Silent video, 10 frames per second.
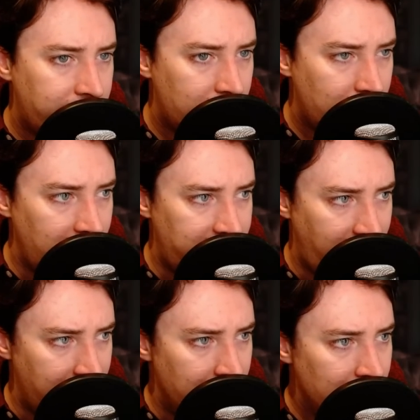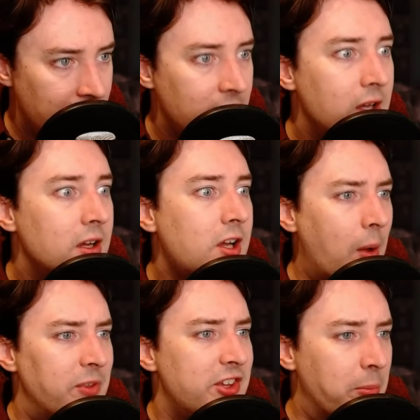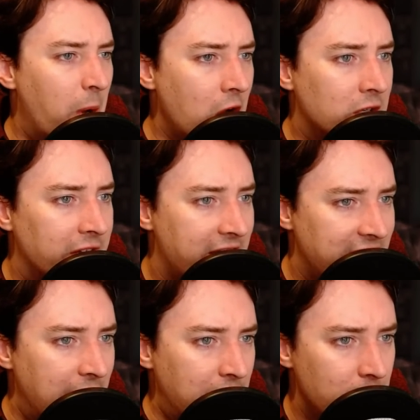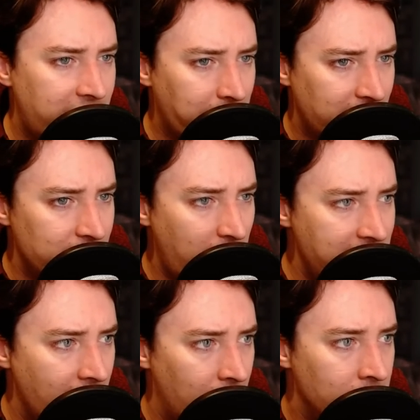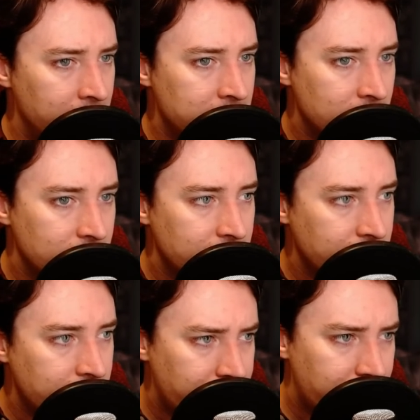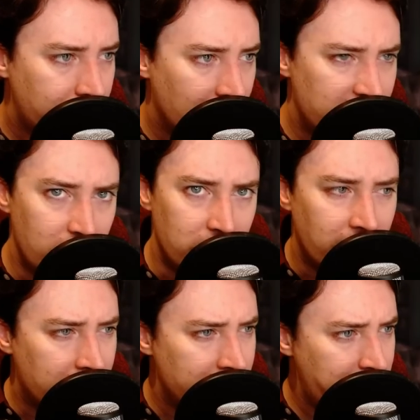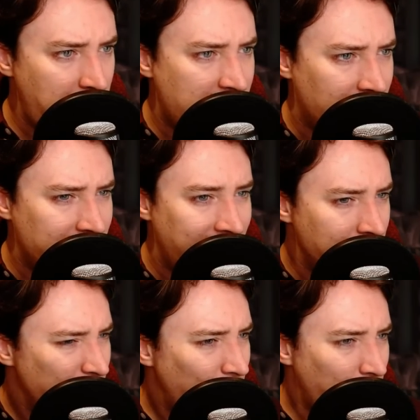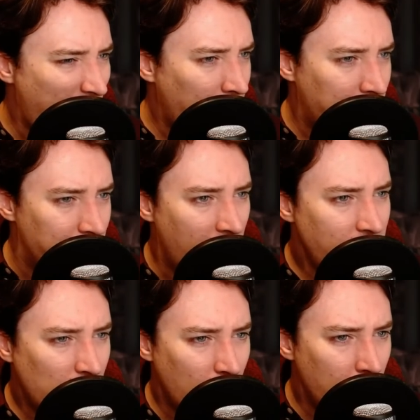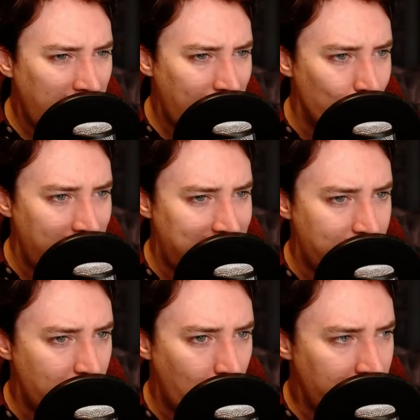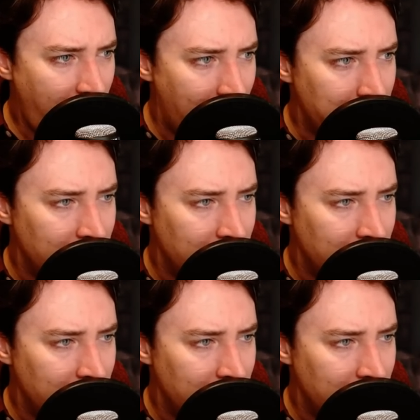he said. come, there's a burglar getting in through Samson's window. As soon as I could speak, I said, well, why not call out and wake everybody up?